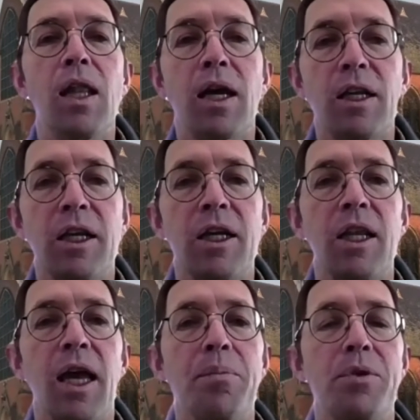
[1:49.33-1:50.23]
likely
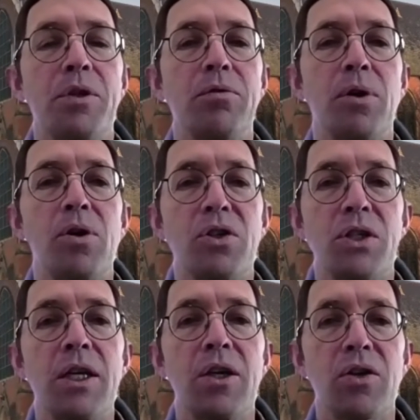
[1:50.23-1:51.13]
collapse of forest
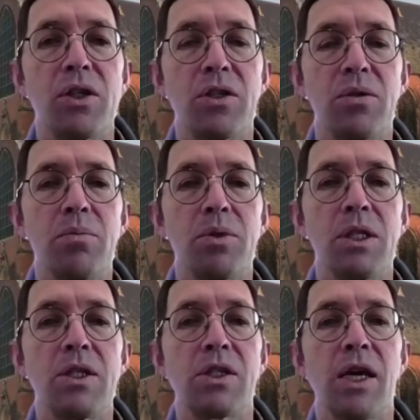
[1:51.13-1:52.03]
ecosystems
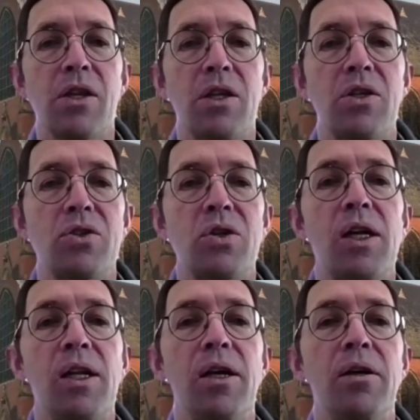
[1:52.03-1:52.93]
in southern
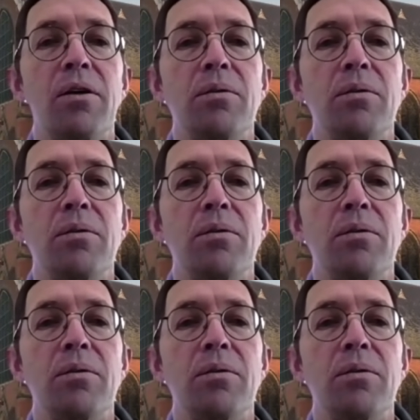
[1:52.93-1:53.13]
Australia,